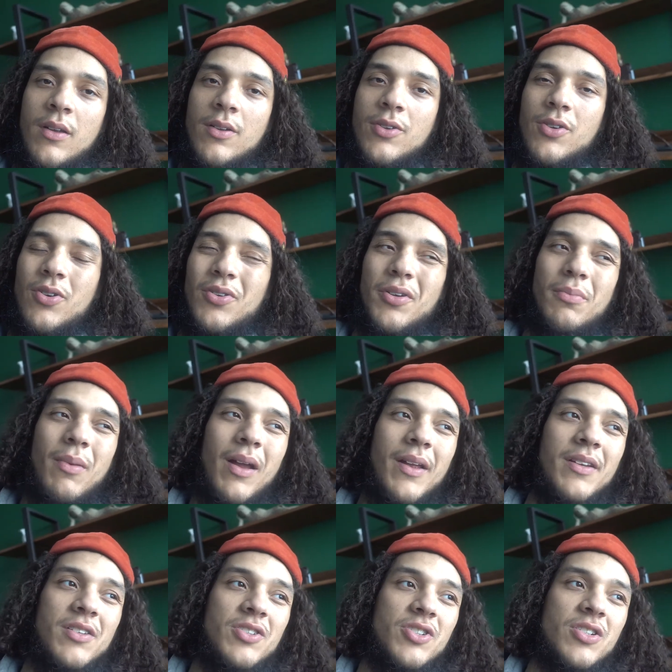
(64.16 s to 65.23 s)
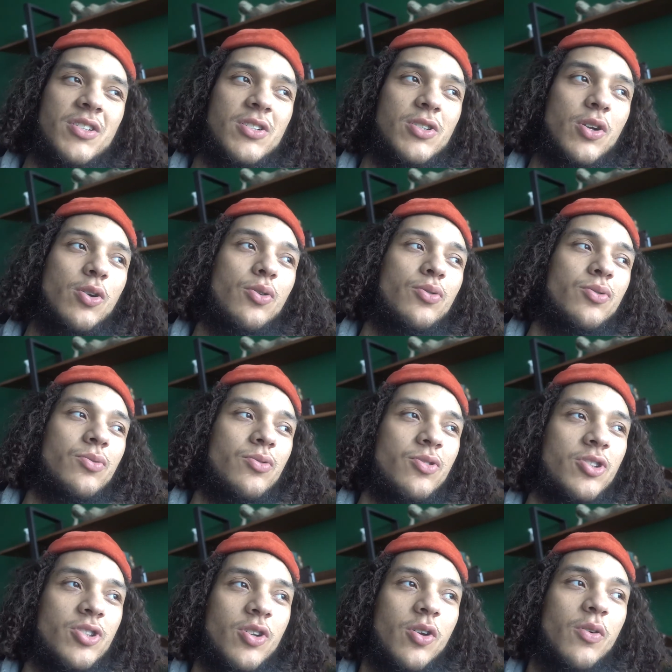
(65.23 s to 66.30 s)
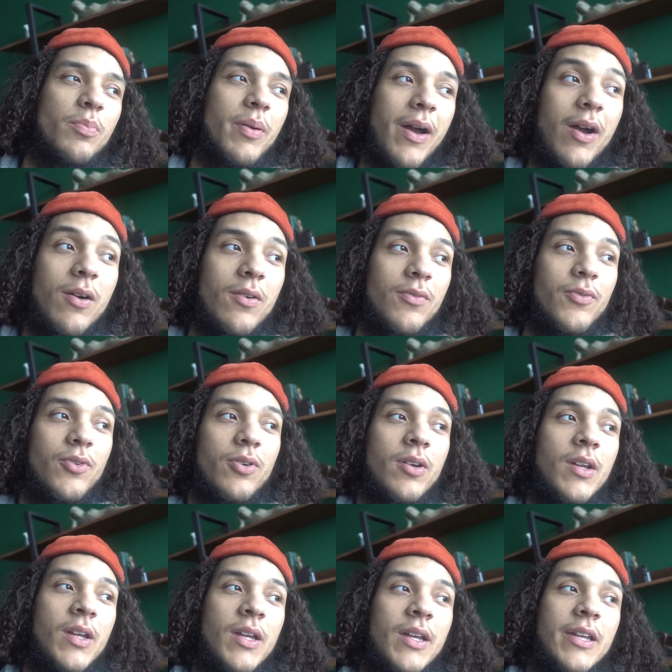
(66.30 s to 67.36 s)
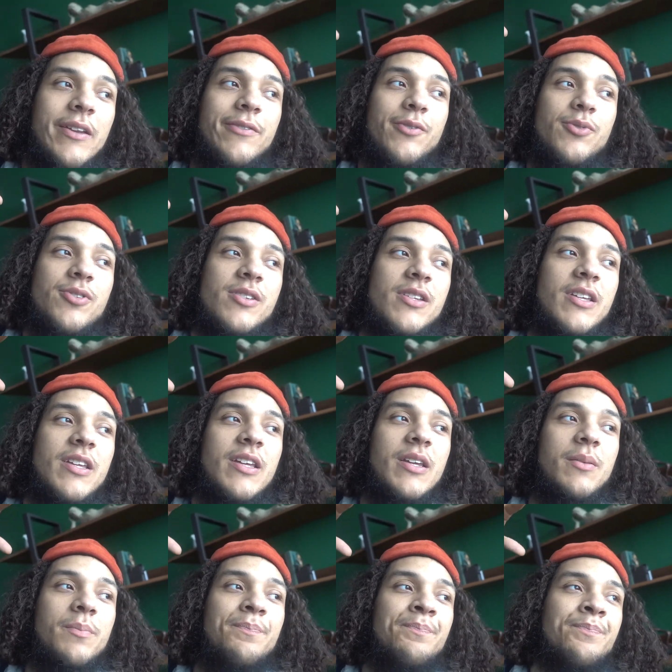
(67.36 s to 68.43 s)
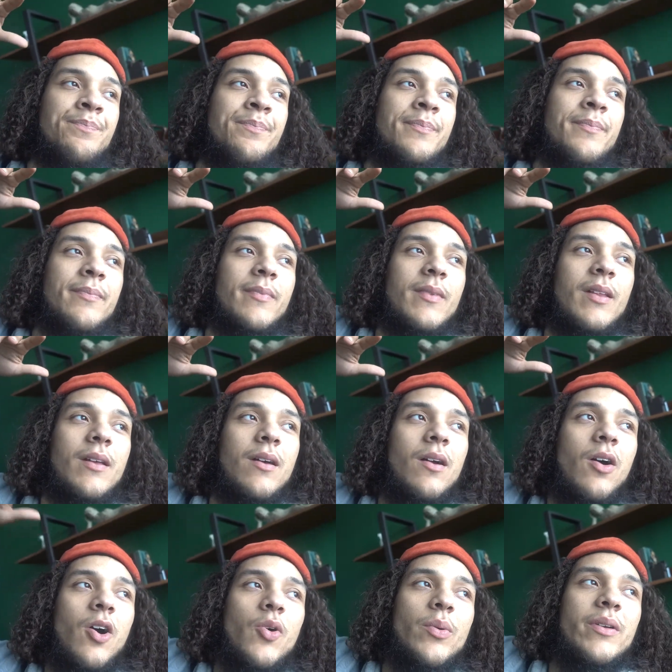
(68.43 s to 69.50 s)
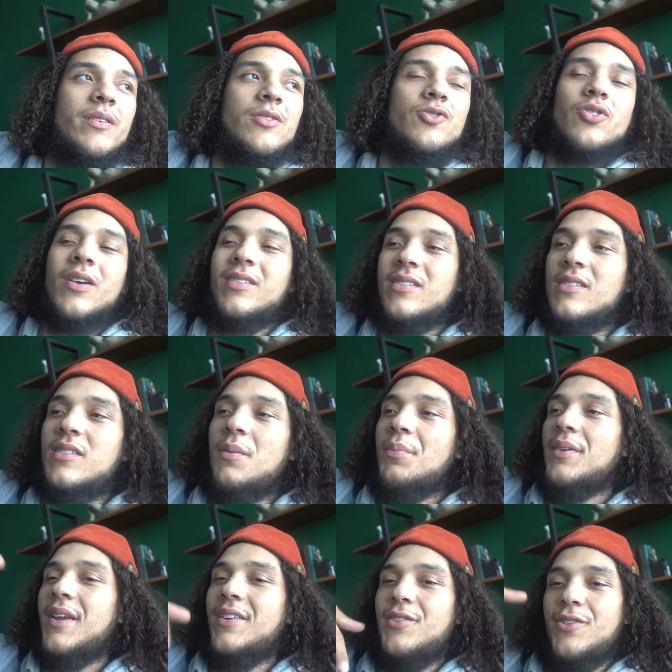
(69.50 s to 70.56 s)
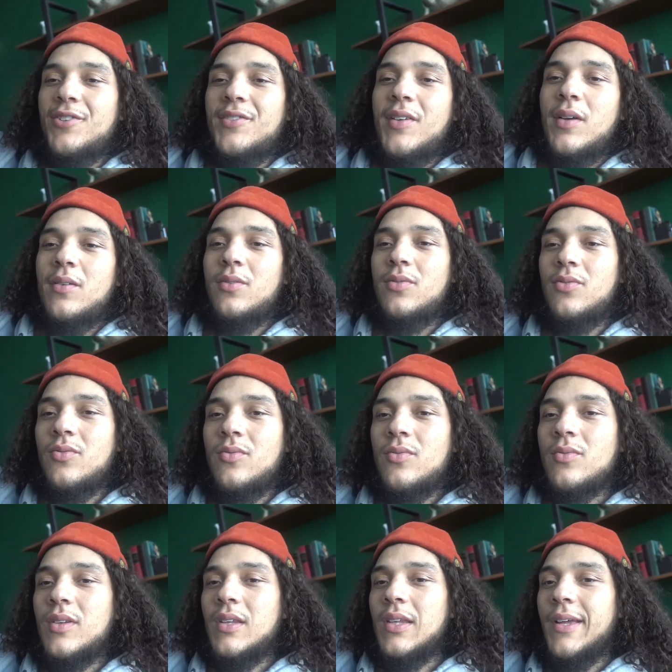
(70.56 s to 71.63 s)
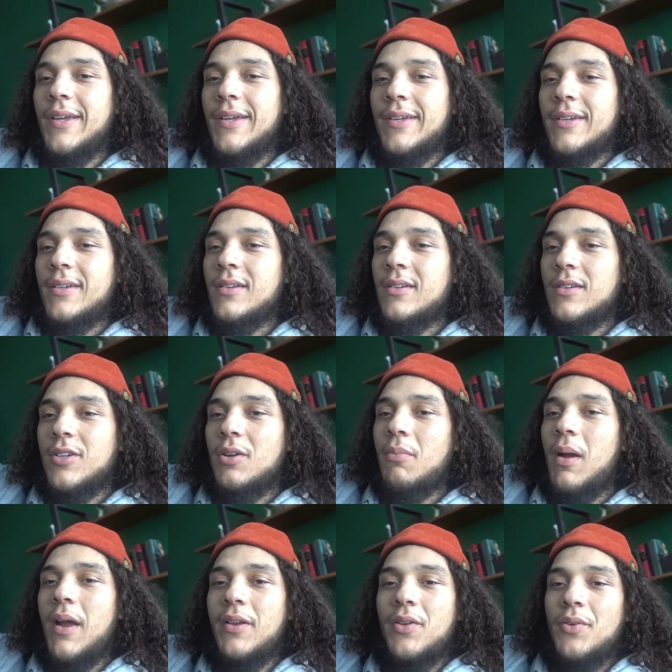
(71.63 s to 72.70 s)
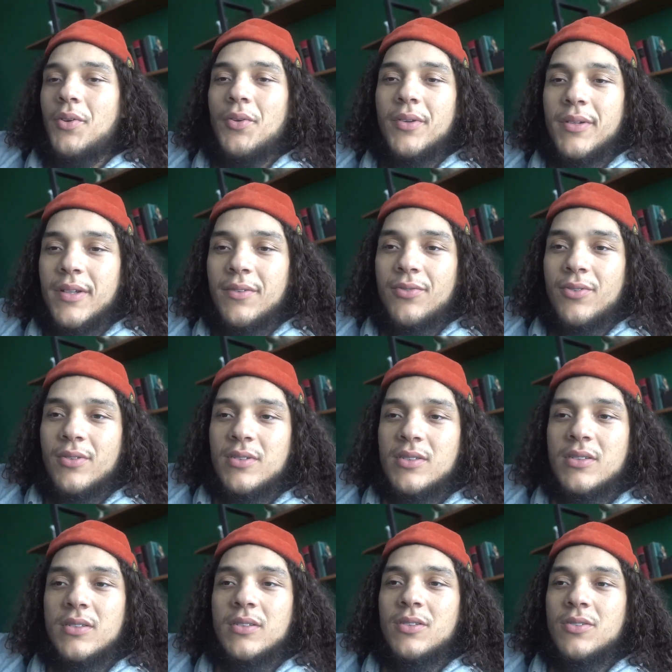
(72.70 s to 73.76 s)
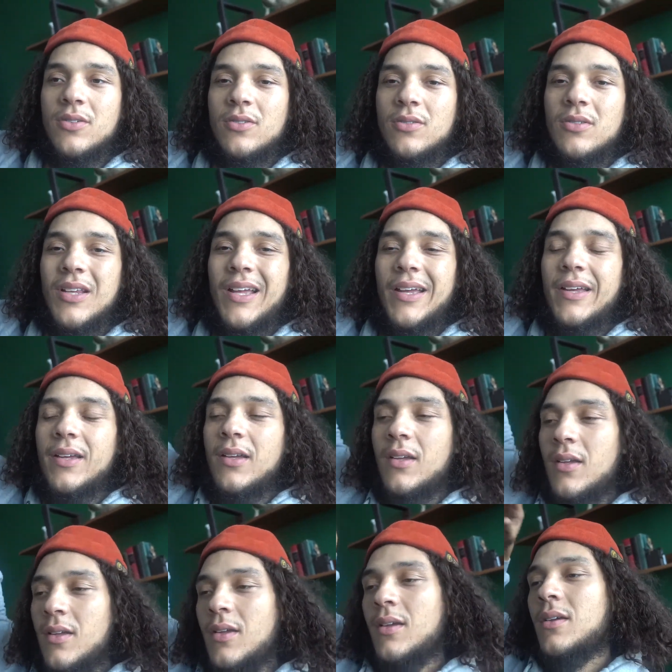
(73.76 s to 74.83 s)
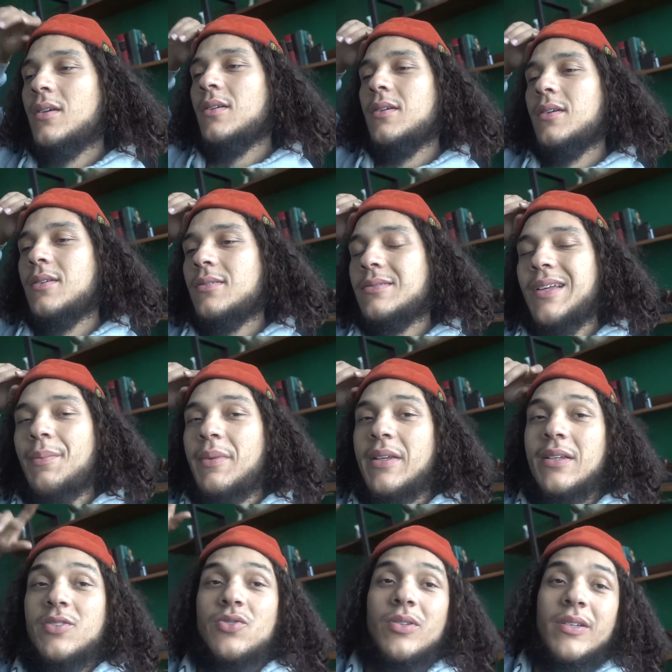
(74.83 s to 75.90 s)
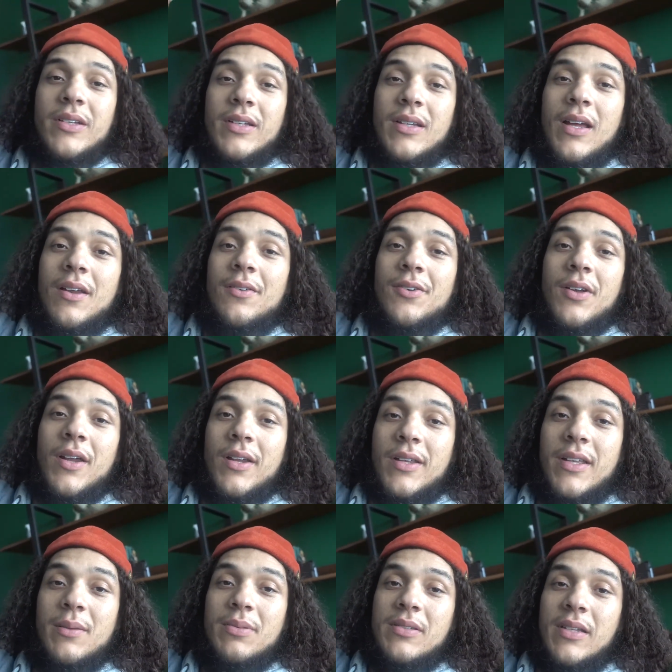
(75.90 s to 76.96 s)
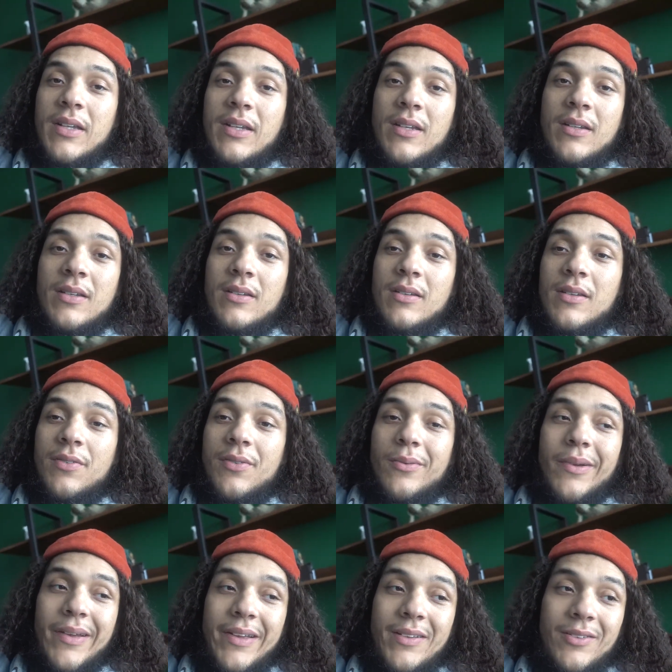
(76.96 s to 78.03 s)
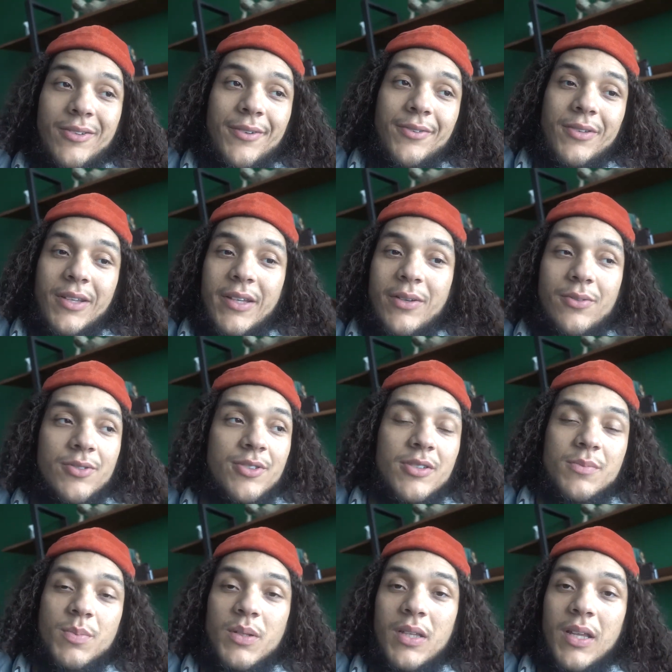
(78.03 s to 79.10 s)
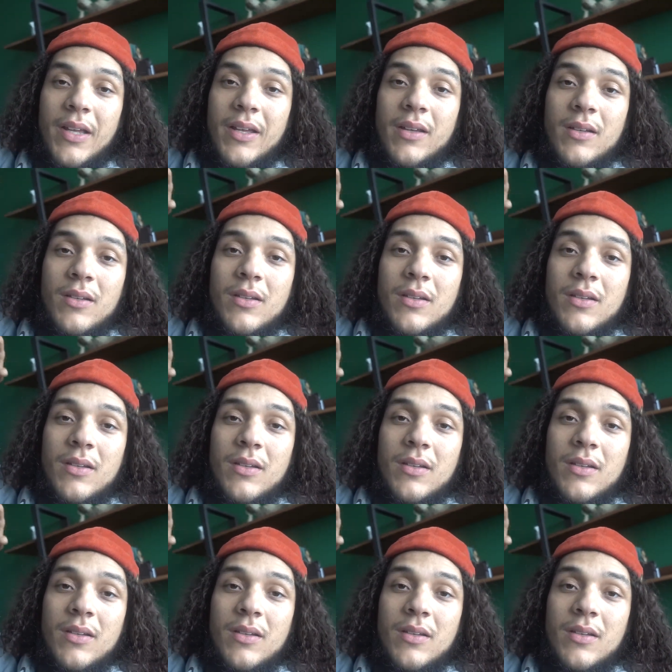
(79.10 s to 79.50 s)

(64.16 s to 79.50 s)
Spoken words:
You know, your mind is just so powerful. And if you just keep always addressing something as yourself, then, like, your mind don't know the difference, you know? Like, I mean, that's really it. I don't know how to keep saying it in different ways or different languages, but, like,